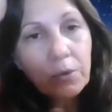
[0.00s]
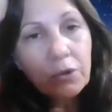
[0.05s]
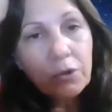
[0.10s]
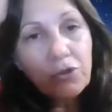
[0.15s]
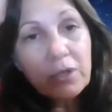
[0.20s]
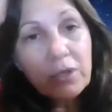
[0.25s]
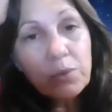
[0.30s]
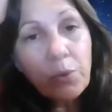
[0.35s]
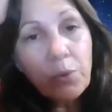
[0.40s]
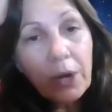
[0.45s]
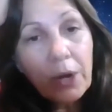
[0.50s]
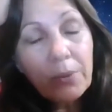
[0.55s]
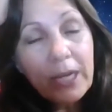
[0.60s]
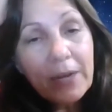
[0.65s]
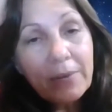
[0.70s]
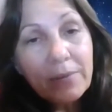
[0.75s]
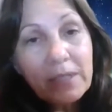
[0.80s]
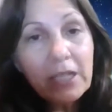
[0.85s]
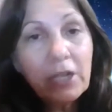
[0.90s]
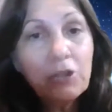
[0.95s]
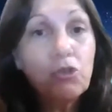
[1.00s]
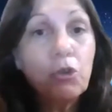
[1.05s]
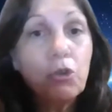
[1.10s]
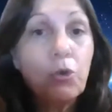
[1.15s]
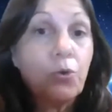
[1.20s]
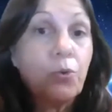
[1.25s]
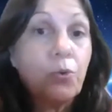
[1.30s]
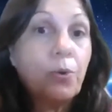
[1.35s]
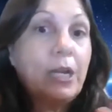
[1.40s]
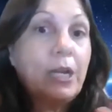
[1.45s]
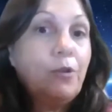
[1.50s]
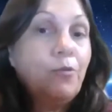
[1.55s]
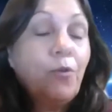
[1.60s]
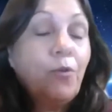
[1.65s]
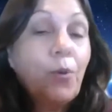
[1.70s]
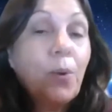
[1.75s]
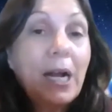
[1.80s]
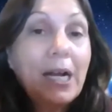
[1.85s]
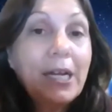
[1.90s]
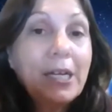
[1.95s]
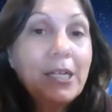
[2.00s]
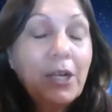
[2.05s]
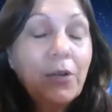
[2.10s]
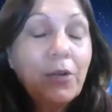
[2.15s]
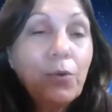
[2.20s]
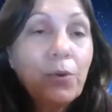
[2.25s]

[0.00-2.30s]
which is why we have such a great variety